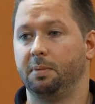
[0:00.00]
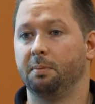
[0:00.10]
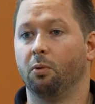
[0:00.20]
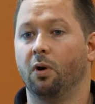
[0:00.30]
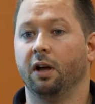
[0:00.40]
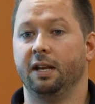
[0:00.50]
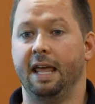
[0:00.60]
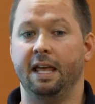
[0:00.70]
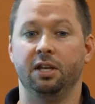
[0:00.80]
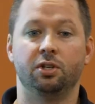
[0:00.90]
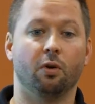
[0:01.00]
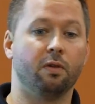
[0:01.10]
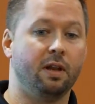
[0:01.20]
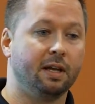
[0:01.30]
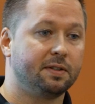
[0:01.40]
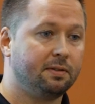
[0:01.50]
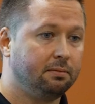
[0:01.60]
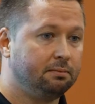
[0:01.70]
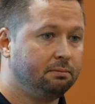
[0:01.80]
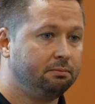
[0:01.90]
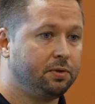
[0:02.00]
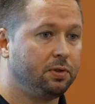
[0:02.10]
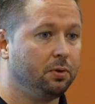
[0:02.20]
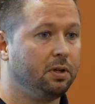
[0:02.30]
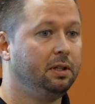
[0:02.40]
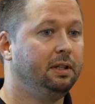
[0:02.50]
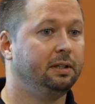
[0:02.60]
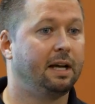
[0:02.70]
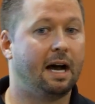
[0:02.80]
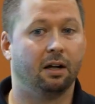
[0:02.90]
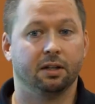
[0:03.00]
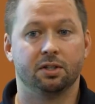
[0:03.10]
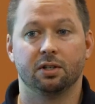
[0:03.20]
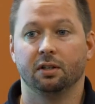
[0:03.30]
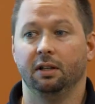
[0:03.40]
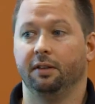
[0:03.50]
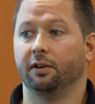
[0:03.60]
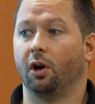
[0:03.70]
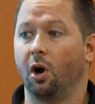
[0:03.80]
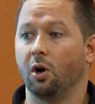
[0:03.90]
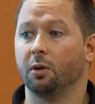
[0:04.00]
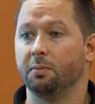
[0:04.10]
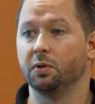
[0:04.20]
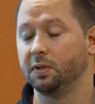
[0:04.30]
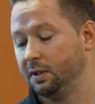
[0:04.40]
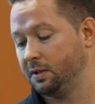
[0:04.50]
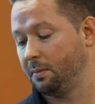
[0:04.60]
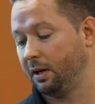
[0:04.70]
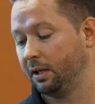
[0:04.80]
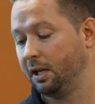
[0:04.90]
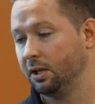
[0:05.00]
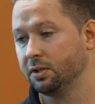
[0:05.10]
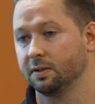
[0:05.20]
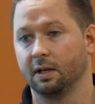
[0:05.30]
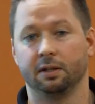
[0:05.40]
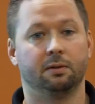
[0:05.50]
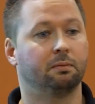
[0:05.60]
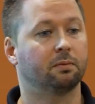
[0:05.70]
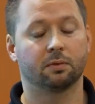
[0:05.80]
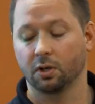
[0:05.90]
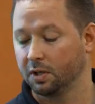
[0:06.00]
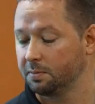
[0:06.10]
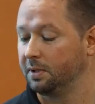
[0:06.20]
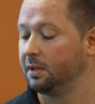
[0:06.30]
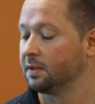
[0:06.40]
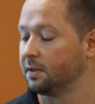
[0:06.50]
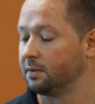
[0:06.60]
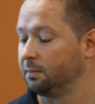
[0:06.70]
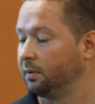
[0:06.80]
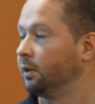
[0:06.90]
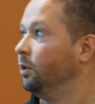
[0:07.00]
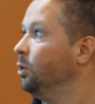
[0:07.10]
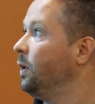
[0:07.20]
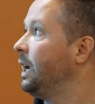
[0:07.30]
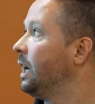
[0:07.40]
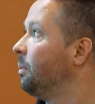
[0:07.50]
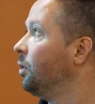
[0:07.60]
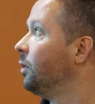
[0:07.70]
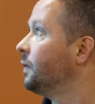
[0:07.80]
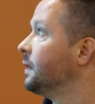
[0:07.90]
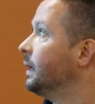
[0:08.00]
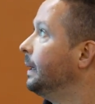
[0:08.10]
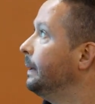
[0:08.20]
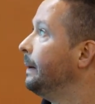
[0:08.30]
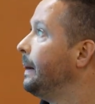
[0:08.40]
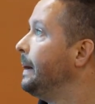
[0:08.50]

People want an edge over the next student in college. They're all abusing these medications. I trust me, this is the new animal of today.